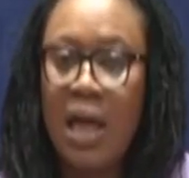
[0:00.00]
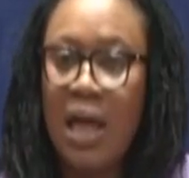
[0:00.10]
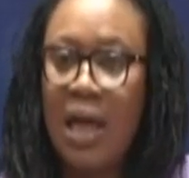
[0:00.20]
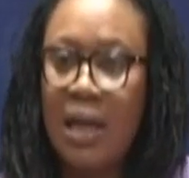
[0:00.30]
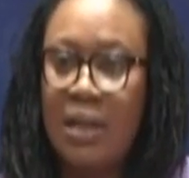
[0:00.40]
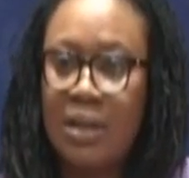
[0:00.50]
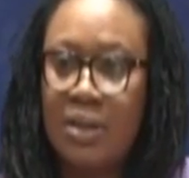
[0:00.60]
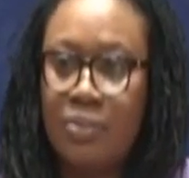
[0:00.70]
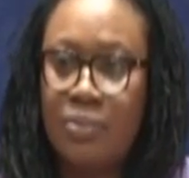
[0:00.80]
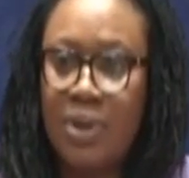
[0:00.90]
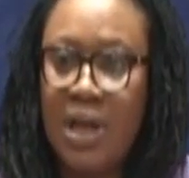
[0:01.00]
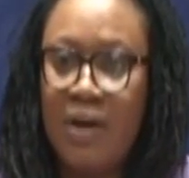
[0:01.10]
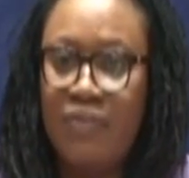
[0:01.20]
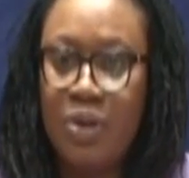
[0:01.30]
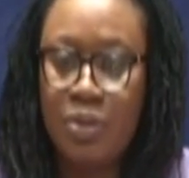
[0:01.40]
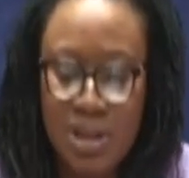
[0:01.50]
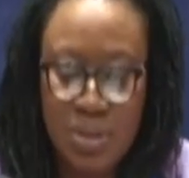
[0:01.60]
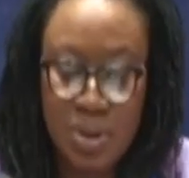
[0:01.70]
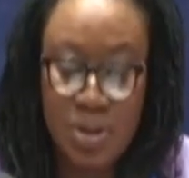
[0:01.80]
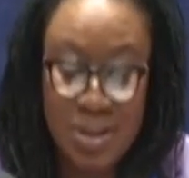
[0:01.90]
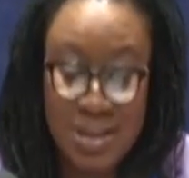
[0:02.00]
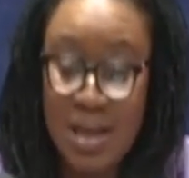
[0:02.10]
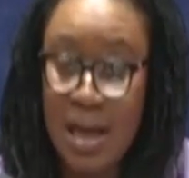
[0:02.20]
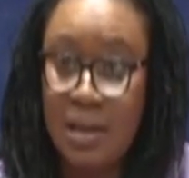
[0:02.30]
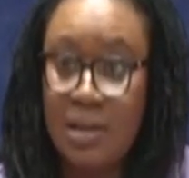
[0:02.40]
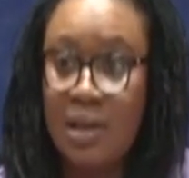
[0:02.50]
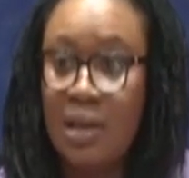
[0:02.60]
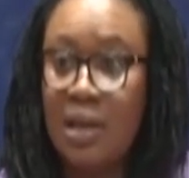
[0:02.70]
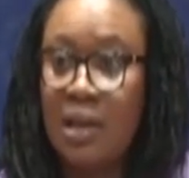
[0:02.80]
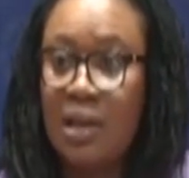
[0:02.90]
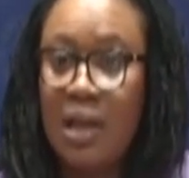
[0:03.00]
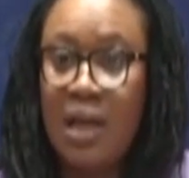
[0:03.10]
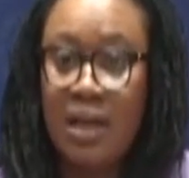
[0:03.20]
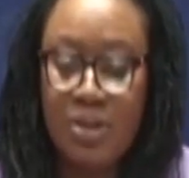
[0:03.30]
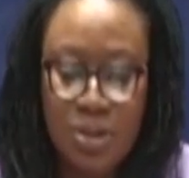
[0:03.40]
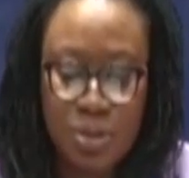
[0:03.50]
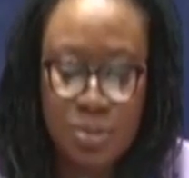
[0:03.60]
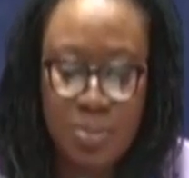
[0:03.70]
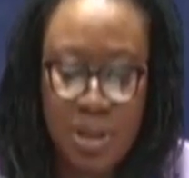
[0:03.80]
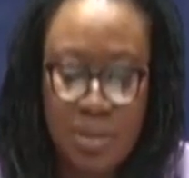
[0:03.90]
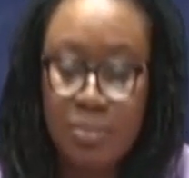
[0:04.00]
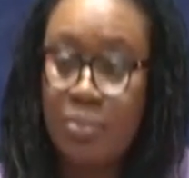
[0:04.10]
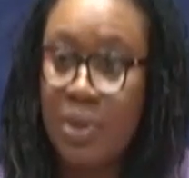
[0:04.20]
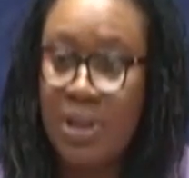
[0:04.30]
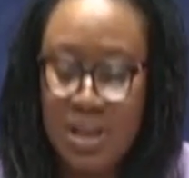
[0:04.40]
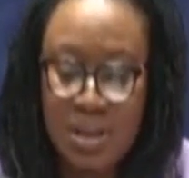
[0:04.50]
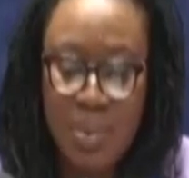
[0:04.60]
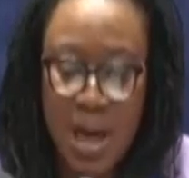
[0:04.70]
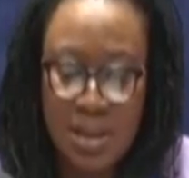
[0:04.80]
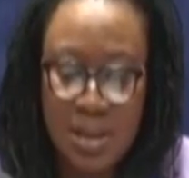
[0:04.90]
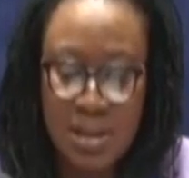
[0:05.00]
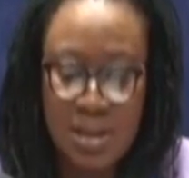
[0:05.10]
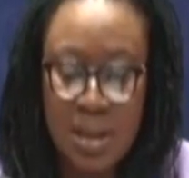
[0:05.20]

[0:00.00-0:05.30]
And we have noted with concern that the two big political parties